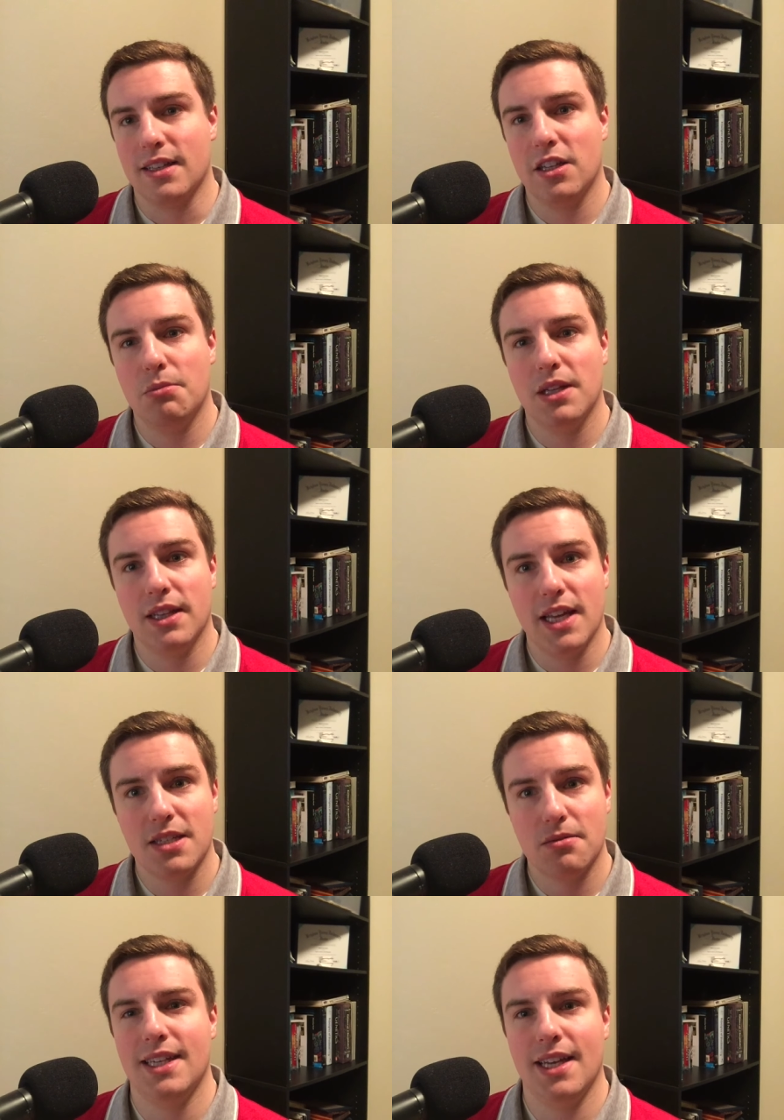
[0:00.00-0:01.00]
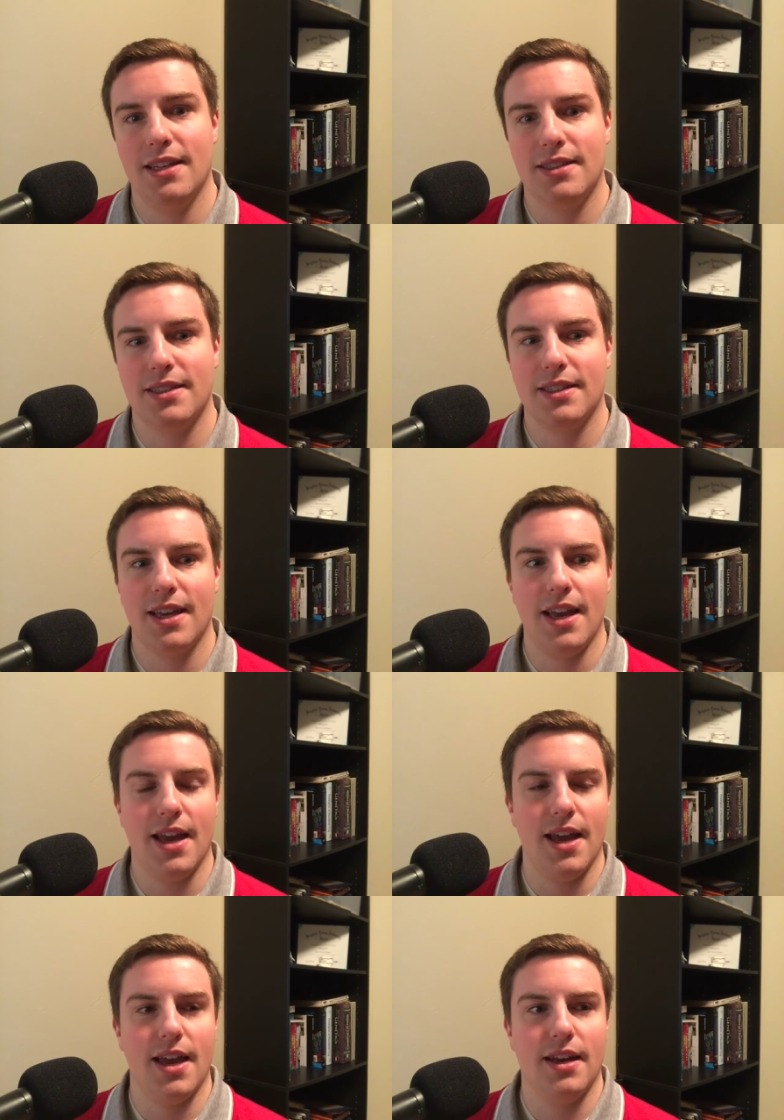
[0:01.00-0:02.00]
a little bit less dense
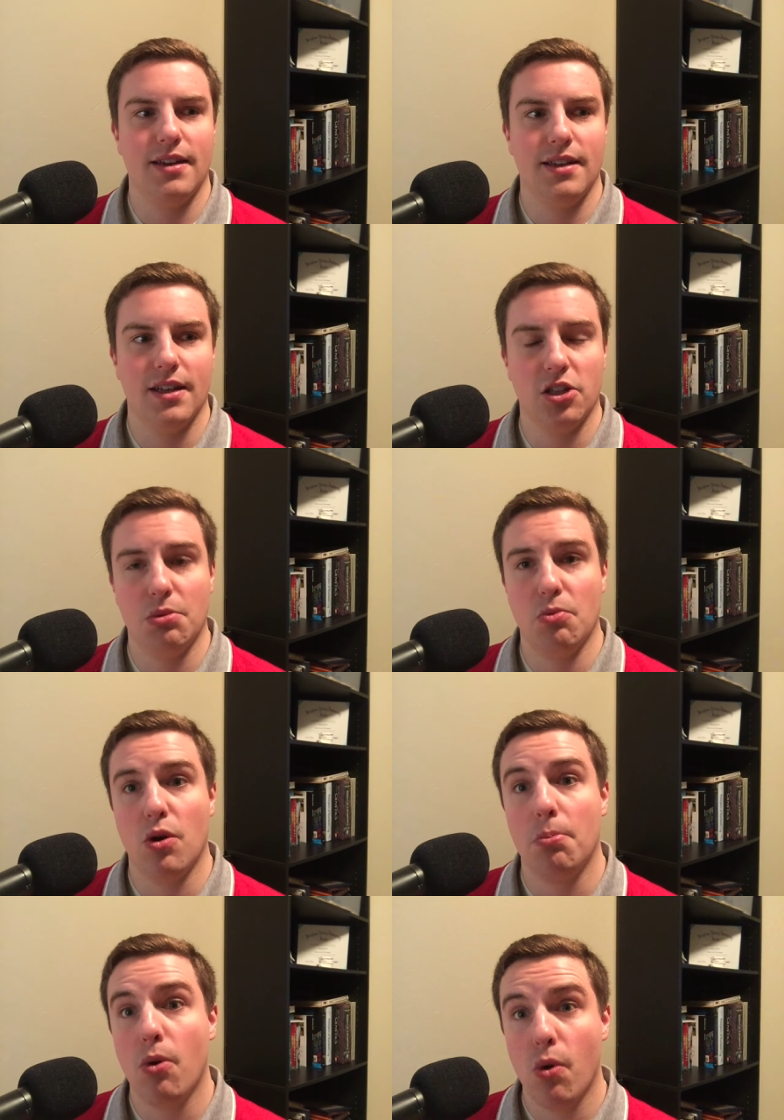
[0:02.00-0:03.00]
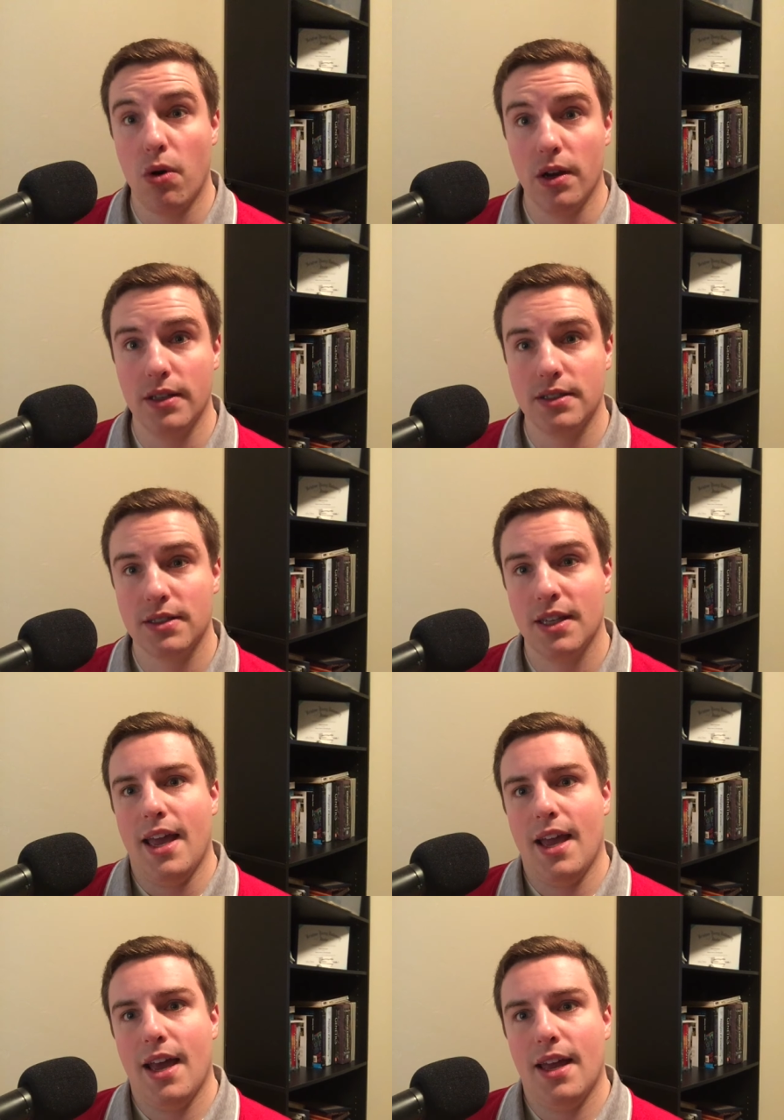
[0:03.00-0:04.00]
and a little bit more porous.
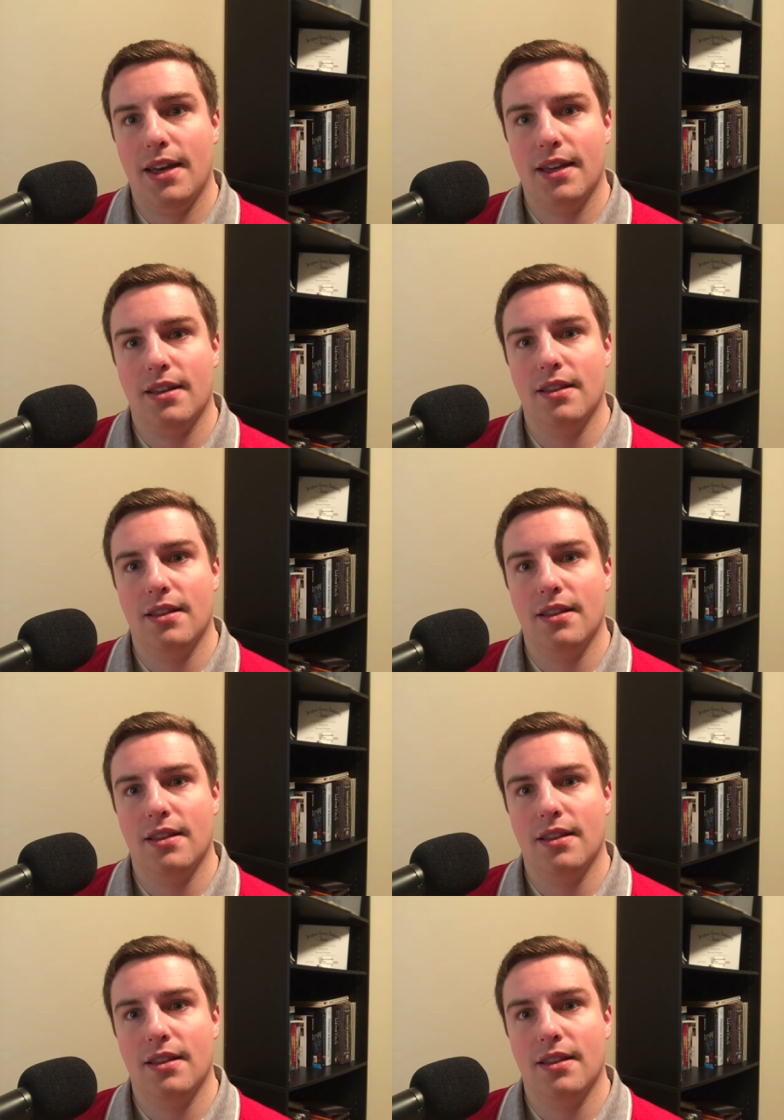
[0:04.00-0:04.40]
And